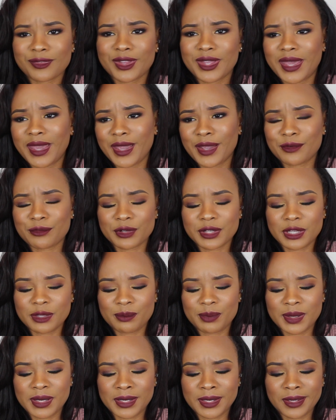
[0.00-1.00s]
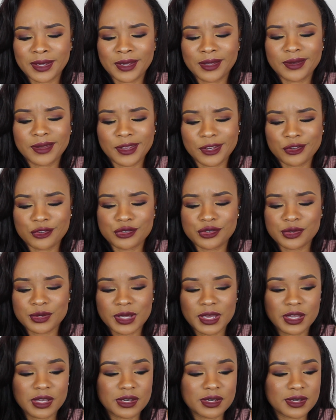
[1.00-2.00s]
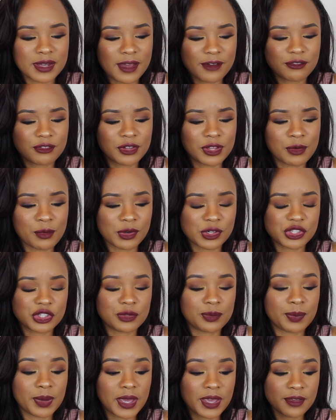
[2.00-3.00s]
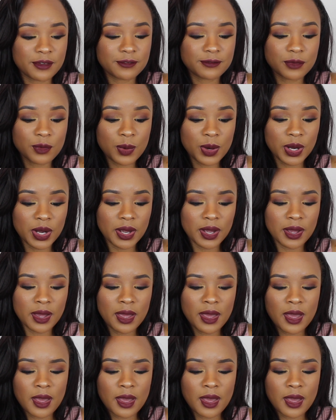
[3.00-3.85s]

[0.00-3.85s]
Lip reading: Can't really beat it, and you do get definitely what you pay for.